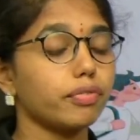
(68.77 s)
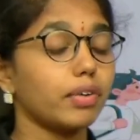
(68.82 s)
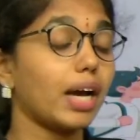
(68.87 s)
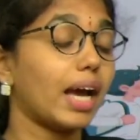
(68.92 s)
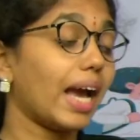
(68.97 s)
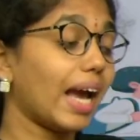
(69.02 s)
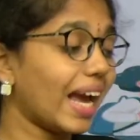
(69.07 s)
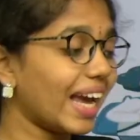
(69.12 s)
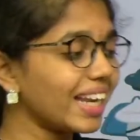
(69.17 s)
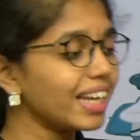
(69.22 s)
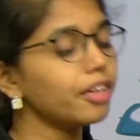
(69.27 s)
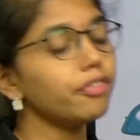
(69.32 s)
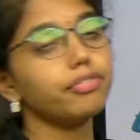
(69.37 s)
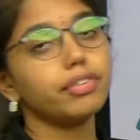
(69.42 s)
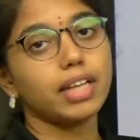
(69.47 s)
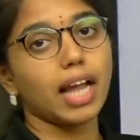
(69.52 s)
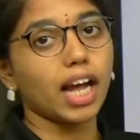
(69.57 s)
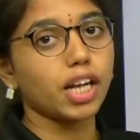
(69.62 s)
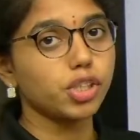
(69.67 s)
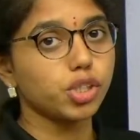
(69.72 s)
any
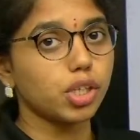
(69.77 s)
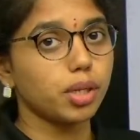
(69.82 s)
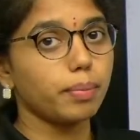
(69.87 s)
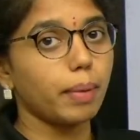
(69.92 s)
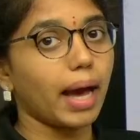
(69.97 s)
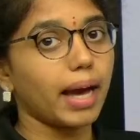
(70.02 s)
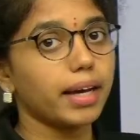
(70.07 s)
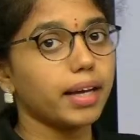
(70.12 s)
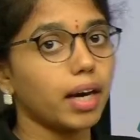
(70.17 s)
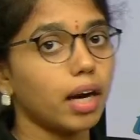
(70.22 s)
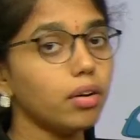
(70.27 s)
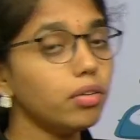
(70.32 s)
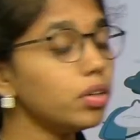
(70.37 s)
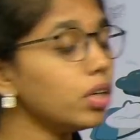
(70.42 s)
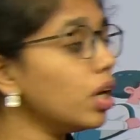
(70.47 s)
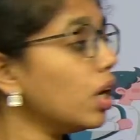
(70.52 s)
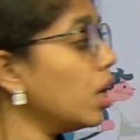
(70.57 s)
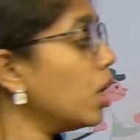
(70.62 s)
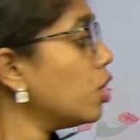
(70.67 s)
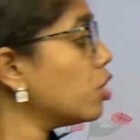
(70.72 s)
financial background.
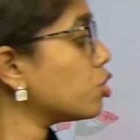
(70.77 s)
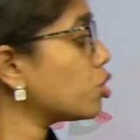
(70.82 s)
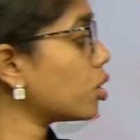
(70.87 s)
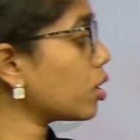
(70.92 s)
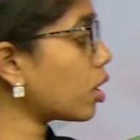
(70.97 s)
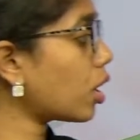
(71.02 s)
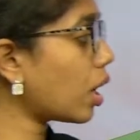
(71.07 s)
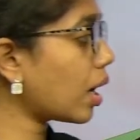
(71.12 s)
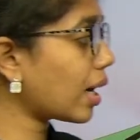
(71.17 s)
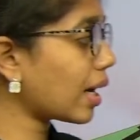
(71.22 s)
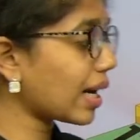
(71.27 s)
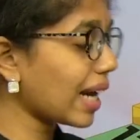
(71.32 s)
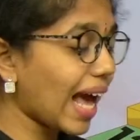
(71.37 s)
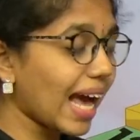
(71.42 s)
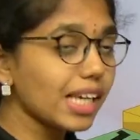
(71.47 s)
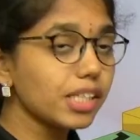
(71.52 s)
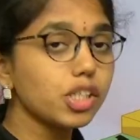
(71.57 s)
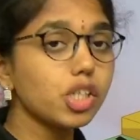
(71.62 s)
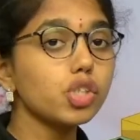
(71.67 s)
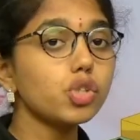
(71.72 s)
So the
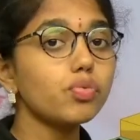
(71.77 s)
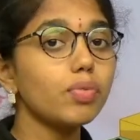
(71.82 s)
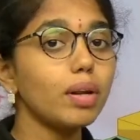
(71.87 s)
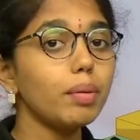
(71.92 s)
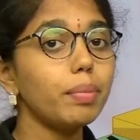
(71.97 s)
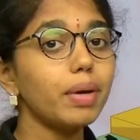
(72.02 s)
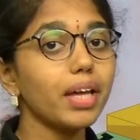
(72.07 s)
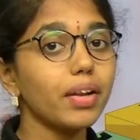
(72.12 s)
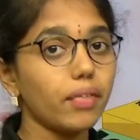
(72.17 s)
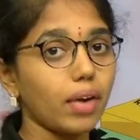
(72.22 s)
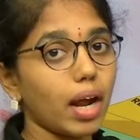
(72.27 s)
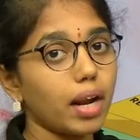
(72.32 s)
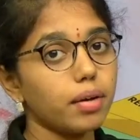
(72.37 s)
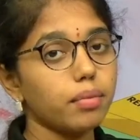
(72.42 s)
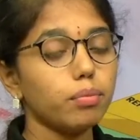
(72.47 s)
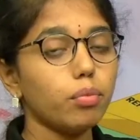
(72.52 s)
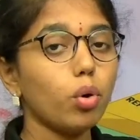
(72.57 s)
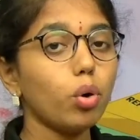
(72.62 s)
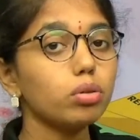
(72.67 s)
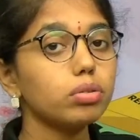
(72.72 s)
classes will be run
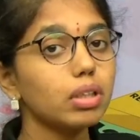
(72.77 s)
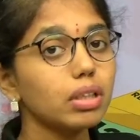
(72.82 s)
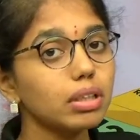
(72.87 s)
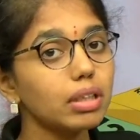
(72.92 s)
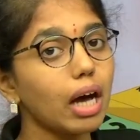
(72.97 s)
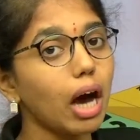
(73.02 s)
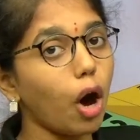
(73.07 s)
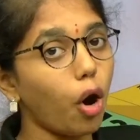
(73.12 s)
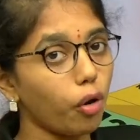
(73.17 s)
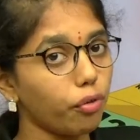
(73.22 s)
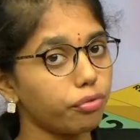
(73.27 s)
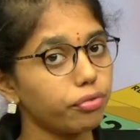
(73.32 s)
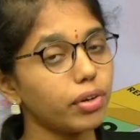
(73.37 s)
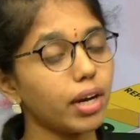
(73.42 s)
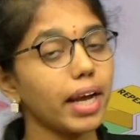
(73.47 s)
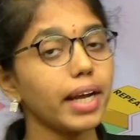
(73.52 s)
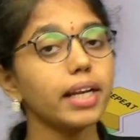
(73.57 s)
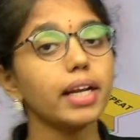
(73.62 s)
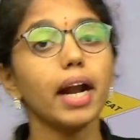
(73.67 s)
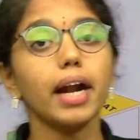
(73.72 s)
both in the offline
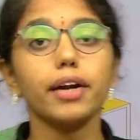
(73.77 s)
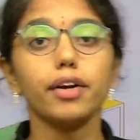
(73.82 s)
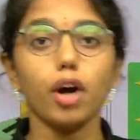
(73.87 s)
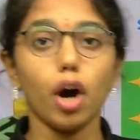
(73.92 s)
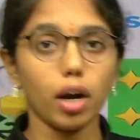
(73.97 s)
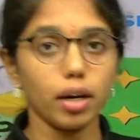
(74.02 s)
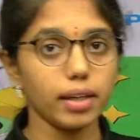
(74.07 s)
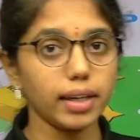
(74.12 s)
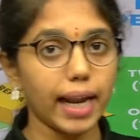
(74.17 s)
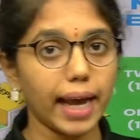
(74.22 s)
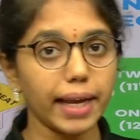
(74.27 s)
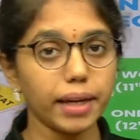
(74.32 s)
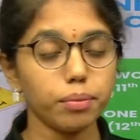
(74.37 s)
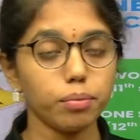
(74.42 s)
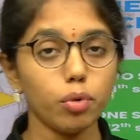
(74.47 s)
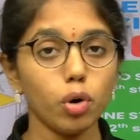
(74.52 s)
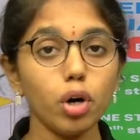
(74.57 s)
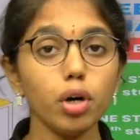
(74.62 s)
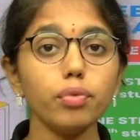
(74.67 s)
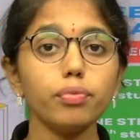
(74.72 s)
and online
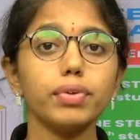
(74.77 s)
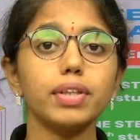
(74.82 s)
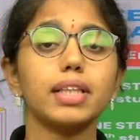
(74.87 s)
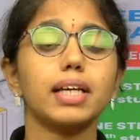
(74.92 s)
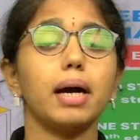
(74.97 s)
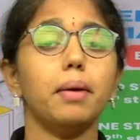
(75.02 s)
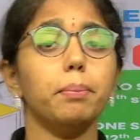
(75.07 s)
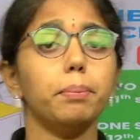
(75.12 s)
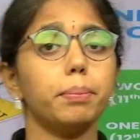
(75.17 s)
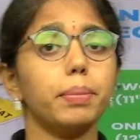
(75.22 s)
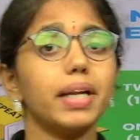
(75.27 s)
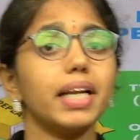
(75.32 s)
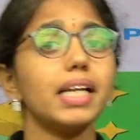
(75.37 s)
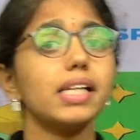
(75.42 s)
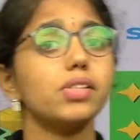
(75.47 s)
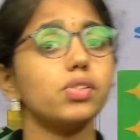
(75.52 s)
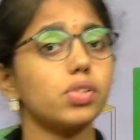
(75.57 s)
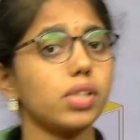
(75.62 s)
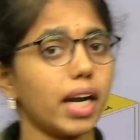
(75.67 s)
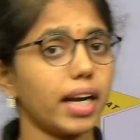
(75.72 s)
mode with complete
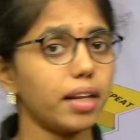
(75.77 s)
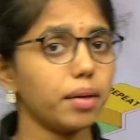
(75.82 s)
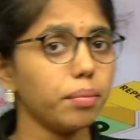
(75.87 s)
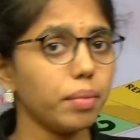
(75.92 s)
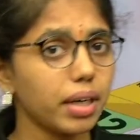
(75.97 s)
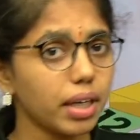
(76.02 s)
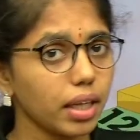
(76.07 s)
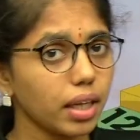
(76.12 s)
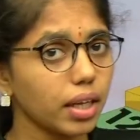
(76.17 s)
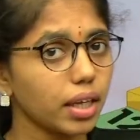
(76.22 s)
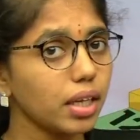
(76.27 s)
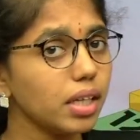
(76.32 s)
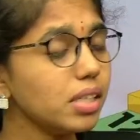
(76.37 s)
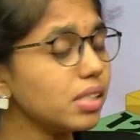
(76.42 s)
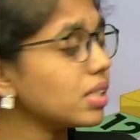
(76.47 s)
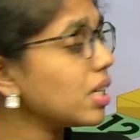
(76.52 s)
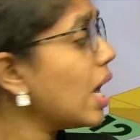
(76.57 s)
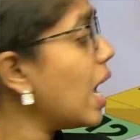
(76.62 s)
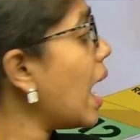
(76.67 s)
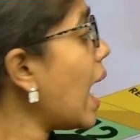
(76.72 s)
study materials,
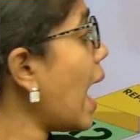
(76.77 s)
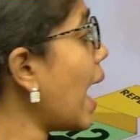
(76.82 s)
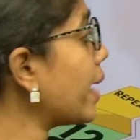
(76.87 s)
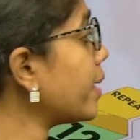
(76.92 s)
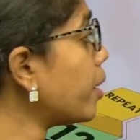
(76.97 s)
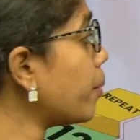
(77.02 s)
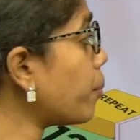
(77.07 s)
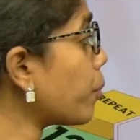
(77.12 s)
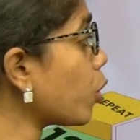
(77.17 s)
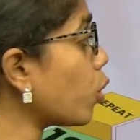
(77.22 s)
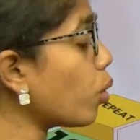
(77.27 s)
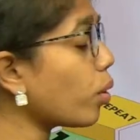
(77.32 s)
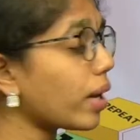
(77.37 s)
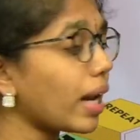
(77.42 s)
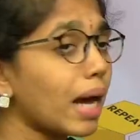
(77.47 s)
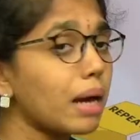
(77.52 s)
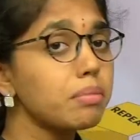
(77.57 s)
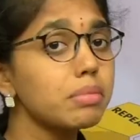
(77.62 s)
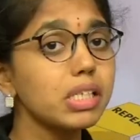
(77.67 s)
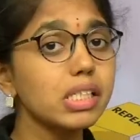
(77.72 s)
and the program
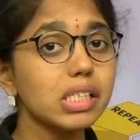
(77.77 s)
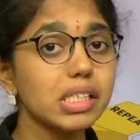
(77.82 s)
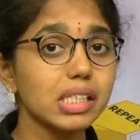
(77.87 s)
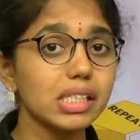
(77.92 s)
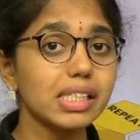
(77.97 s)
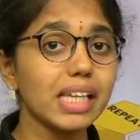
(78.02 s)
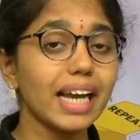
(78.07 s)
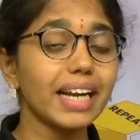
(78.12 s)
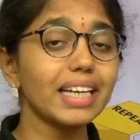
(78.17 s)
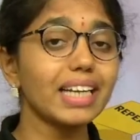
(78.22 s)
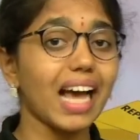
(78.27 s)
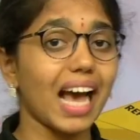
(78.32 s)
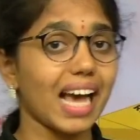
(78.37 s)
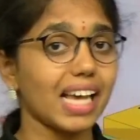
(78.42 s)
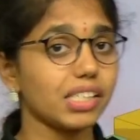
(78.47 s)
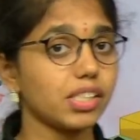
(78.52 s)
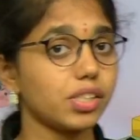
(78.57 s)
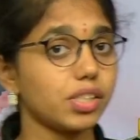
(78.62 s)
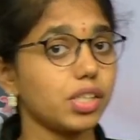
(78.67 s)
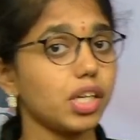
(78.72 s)
is designed as
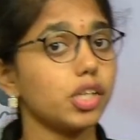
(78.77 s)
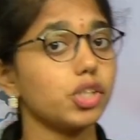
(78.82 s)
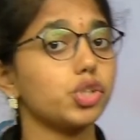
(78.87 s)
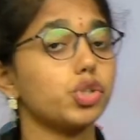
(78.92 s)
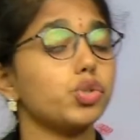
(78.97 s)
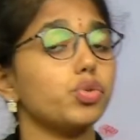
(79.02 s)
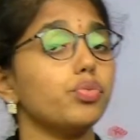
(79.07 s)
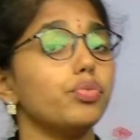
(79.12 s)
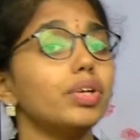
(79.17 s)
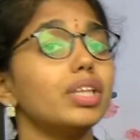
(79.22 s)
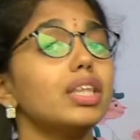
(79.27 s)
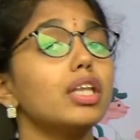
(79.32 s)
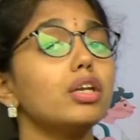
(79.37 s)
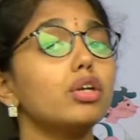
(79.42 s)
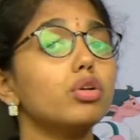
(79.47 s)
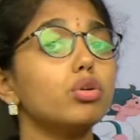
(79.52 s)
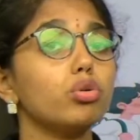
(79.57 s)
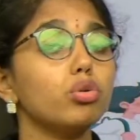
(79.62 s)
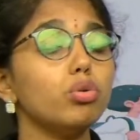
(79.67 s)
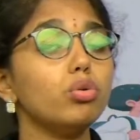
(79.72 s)
such with
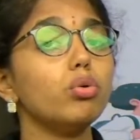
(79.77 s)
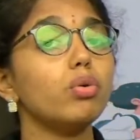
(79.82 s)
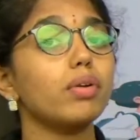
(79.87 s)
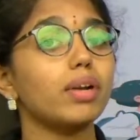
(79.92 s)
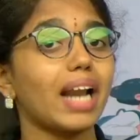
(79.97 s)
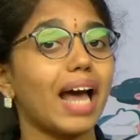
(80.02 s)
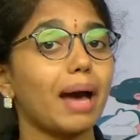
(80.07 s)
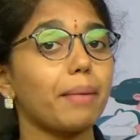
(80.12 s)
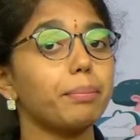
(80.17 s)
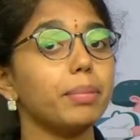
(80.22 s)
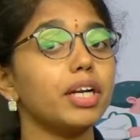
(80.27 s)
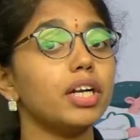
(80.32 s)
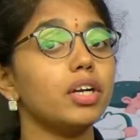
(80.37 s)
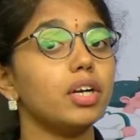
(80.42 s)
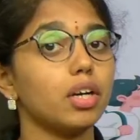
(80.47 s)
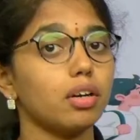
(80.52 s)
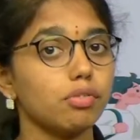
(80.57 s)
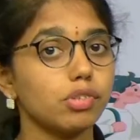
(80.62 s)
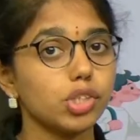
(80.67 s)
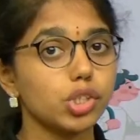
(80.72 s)
2 rapid
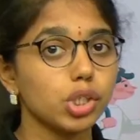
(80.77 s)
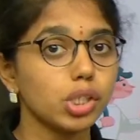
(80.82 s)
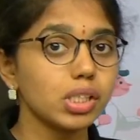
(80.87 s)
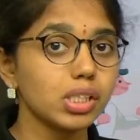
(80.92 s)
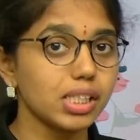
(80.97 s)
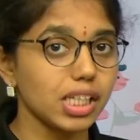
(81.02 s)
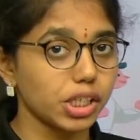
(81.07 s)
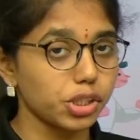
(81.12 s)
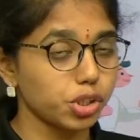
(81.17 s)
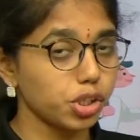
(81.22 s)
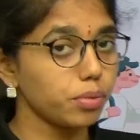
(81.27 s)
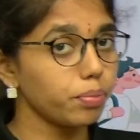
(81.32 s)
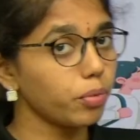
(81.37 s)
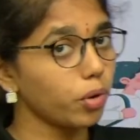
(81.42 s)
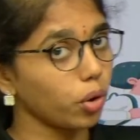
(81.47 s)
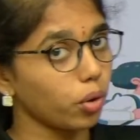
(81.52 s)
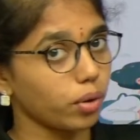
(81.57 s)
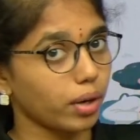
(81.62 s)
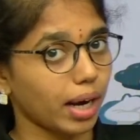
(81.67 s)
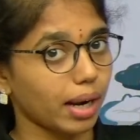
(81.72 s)
revision session
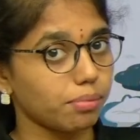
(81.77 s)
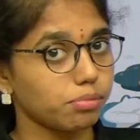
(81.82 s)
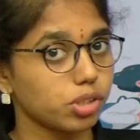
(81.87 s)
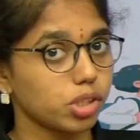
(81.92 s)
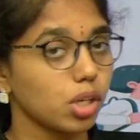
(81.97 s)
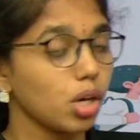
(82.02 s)
programs.